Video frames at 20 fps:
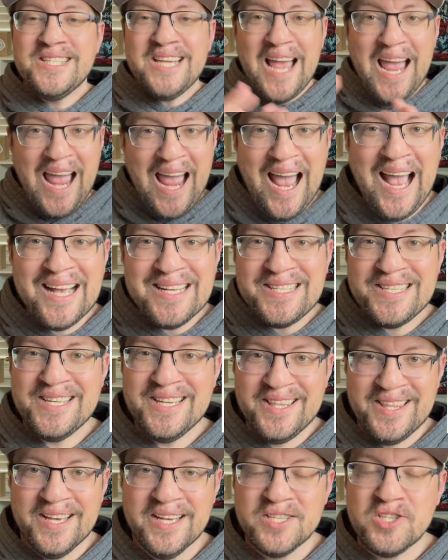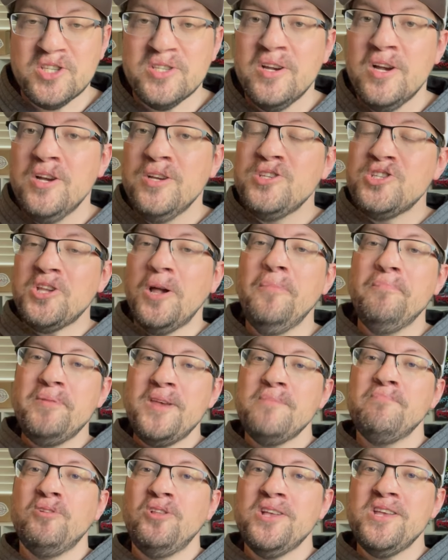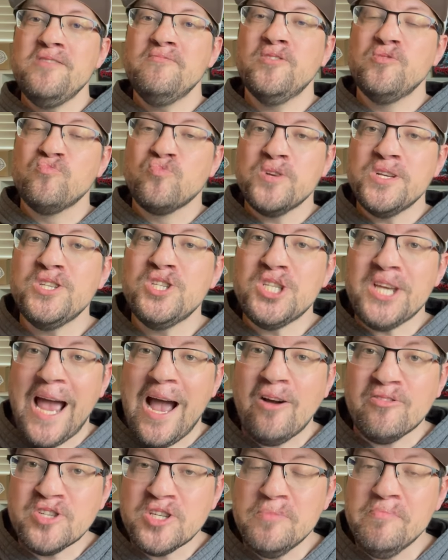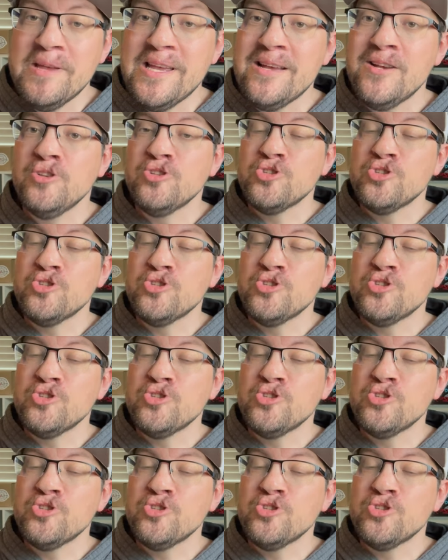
To add to this, some people even reached out to me